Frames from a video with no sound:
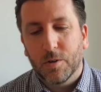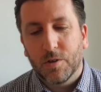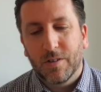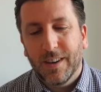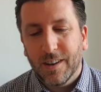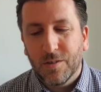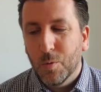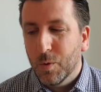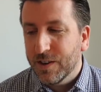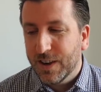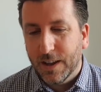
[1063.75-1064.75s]
because he doesn't
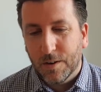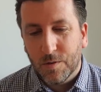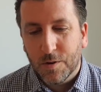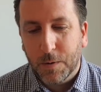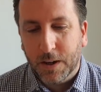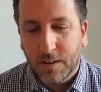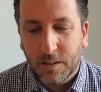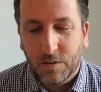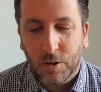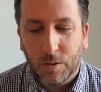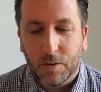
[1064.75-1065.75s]
always get the respect he
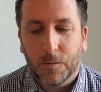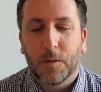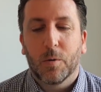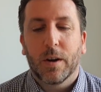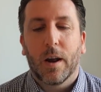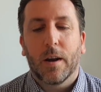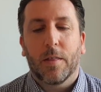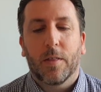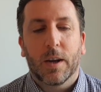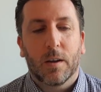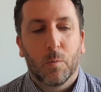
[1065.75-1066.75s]
deserves, I feel. And I
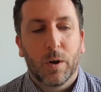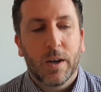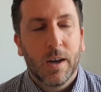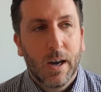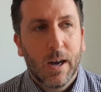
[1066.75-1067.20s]
think we're